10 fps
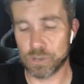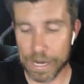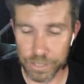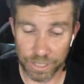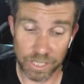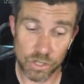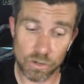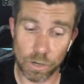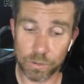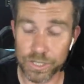traction
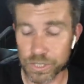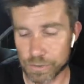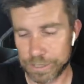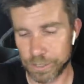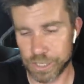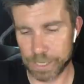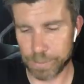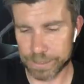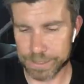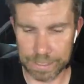control strategy,
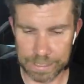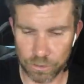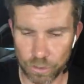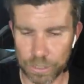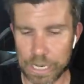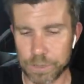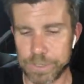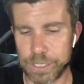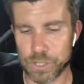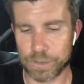but yeah, not
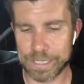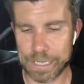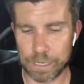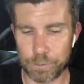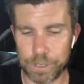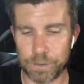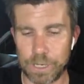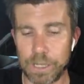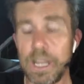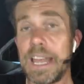100% sure exactly where
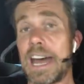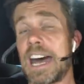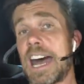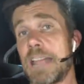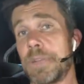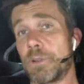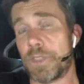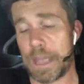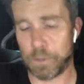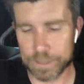you are aiming
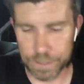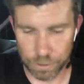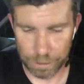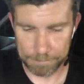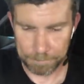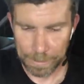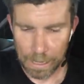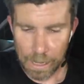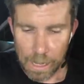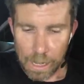with that one, sorry.
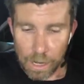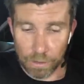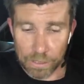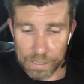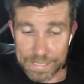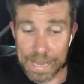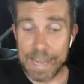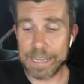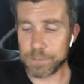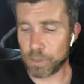Alright guys, that
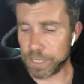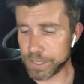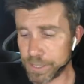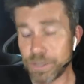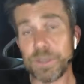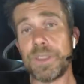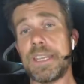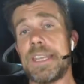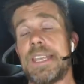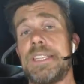has brought us to
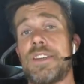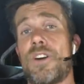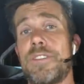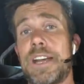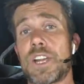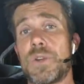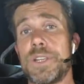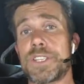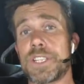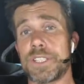the end of our
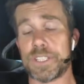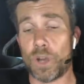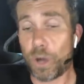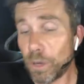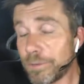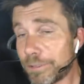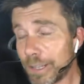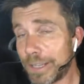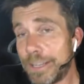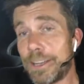questions.
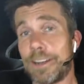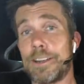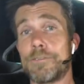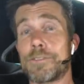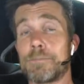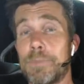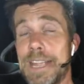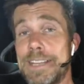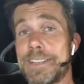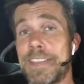Hopefully I've
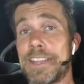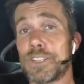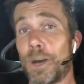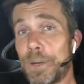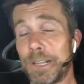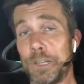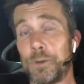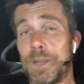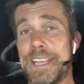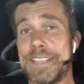made that topic a
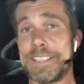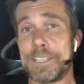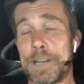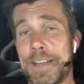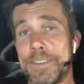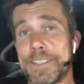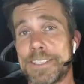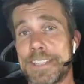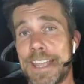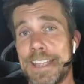little bit easier to
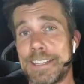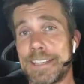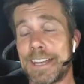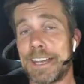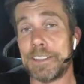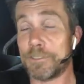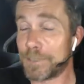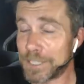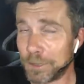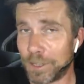understand.
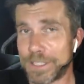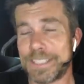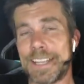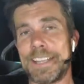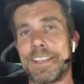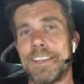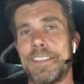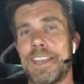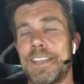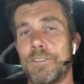There is a lot to take
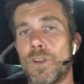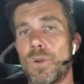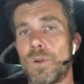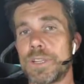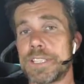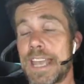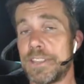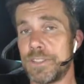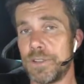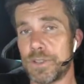in, and of course,
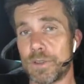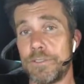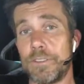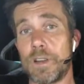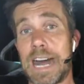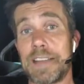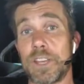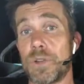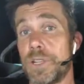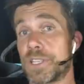as usual, if you've got
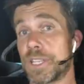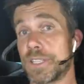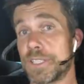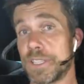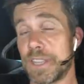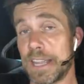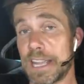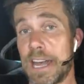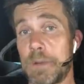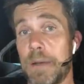other questions
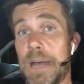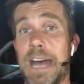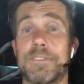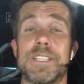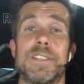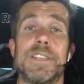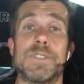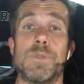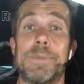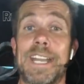that come up after
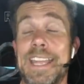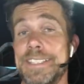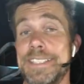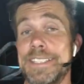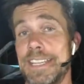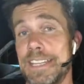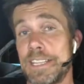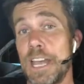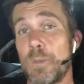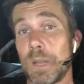this webinar has
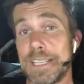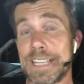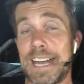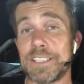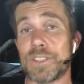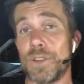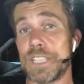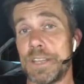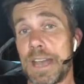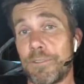aired, please ask
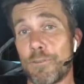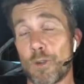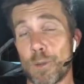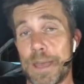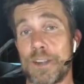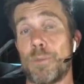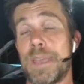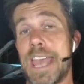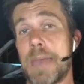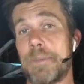those in our forum and I'll be